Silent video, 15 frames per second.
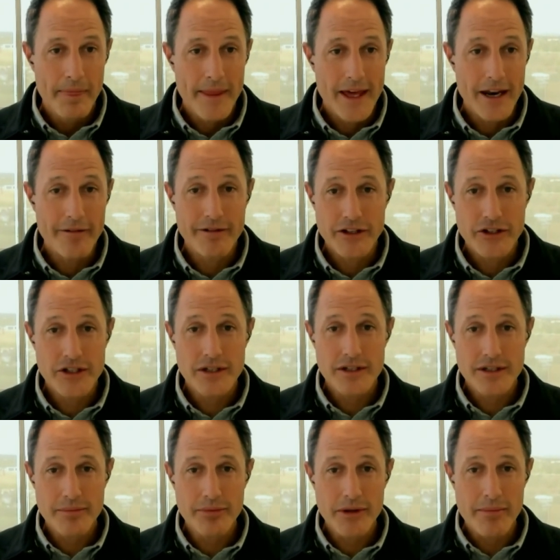And if it's yeah. just
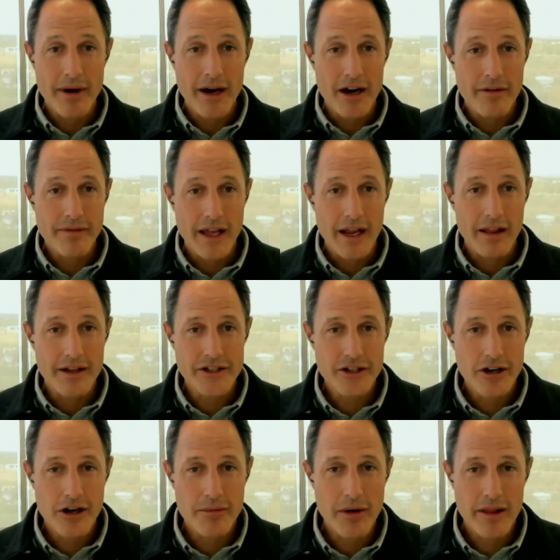simply a matter of getting less
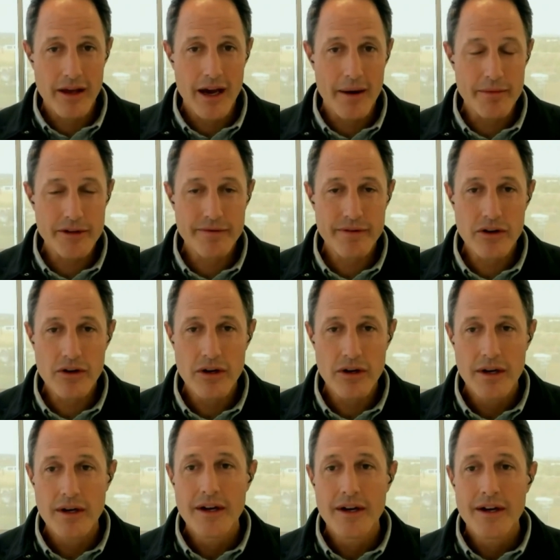carbon in the atmosphere,
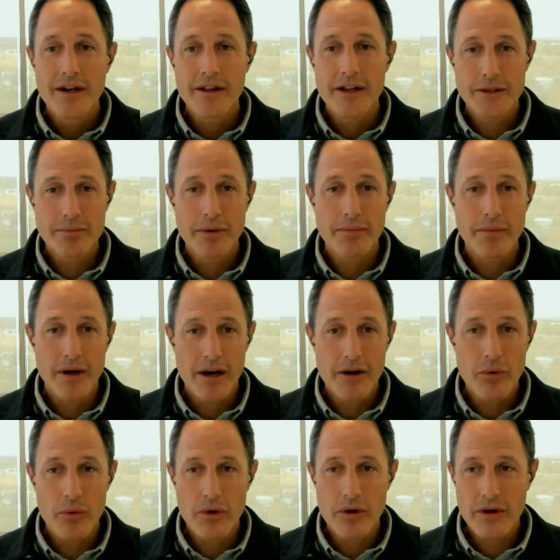let's put money to
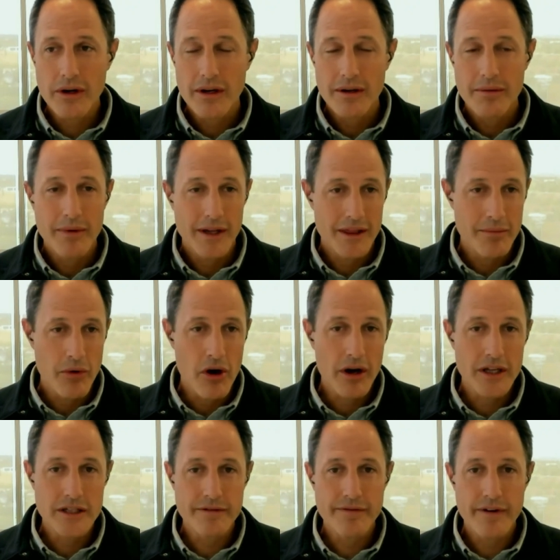work, make the
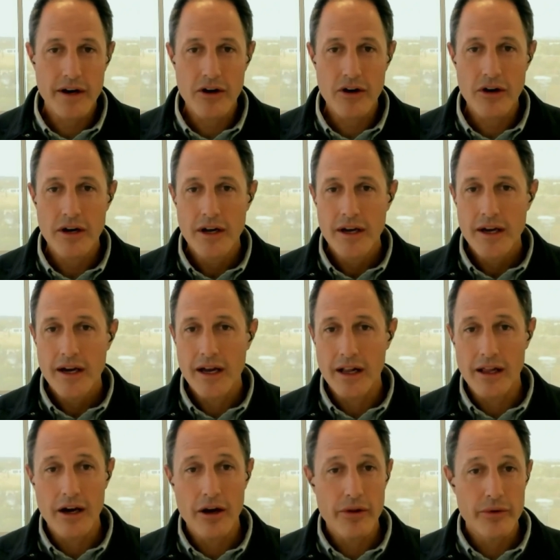markets fair, and
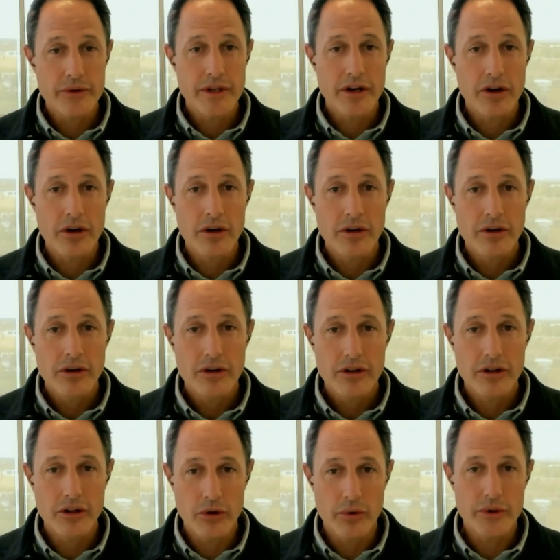allow those that are
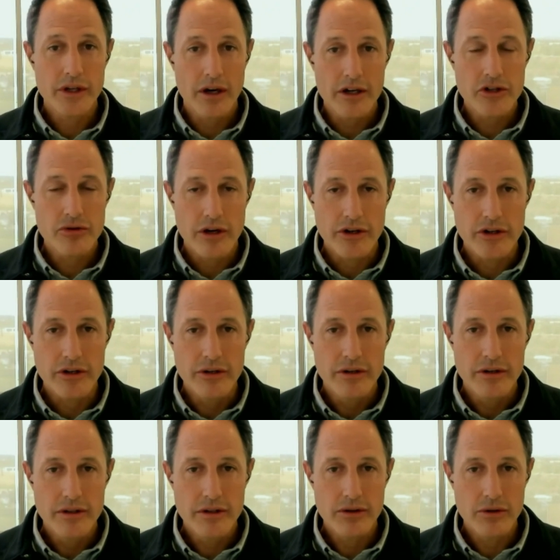the lowest cost structure
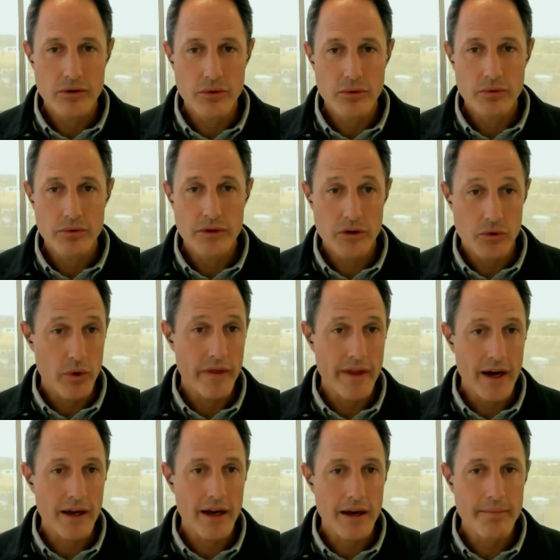to to win
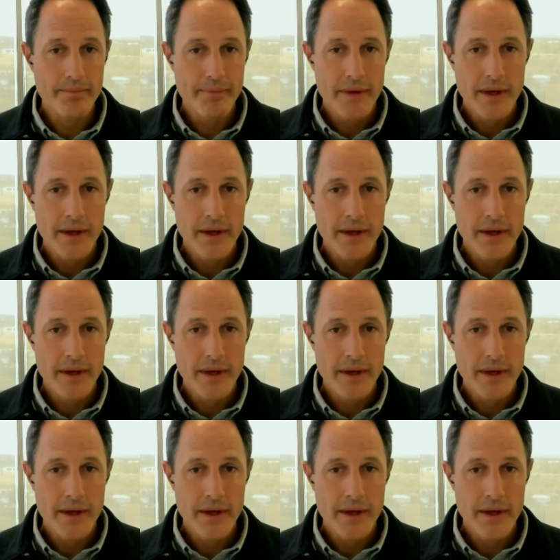that game.